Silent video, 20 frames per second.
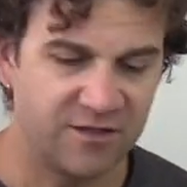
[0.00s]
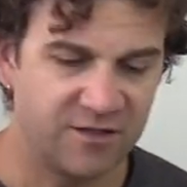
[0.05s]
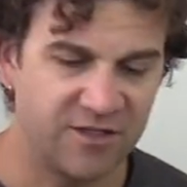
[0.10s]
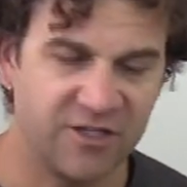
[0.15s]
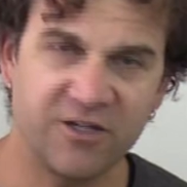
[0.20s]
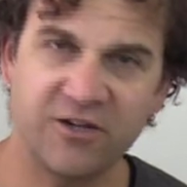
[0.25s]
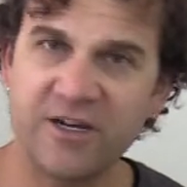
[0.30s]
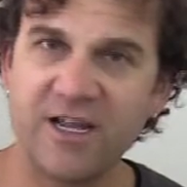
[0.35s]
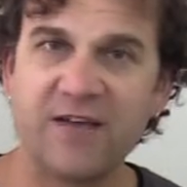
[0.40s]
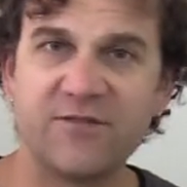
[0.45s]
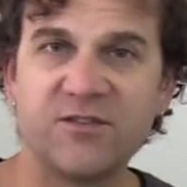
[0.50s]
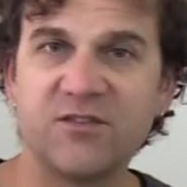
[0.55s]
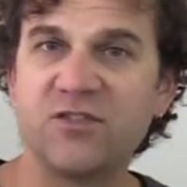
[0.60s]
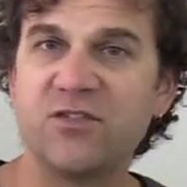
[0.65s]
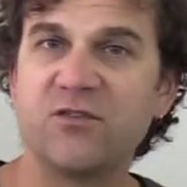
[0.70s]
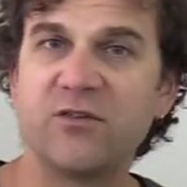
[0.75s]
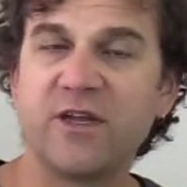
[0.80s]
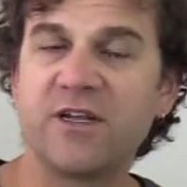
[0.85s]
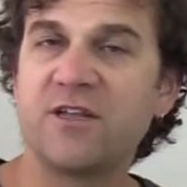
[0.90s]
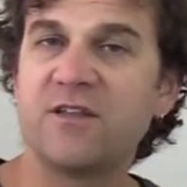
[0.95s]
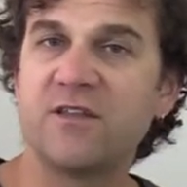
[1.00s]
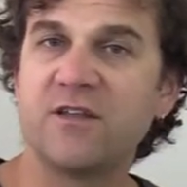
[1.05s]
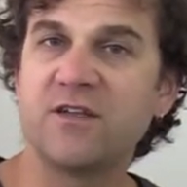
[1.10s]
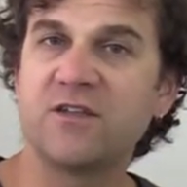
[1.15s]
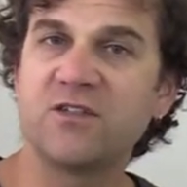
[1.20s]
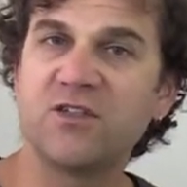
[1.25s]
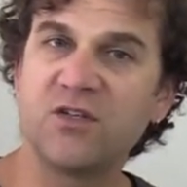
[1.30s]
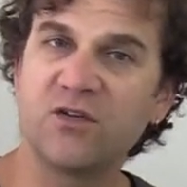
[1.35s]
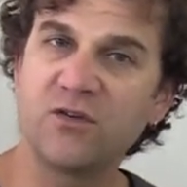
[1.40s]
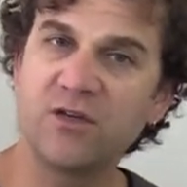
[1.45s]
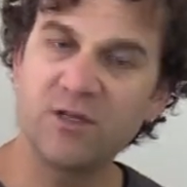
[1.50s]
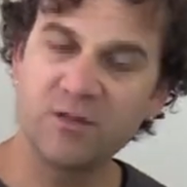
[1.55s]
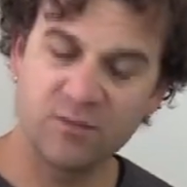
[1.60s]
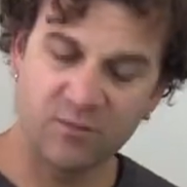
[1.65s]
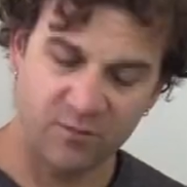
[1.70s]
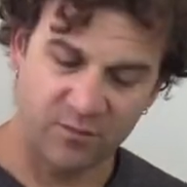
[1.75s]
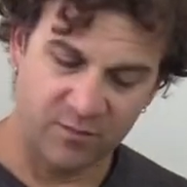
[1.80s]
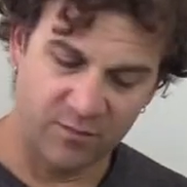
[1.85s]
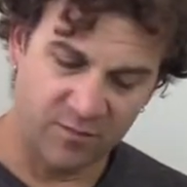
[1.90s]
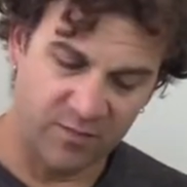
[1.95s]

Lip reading: you don't have to do anything to it,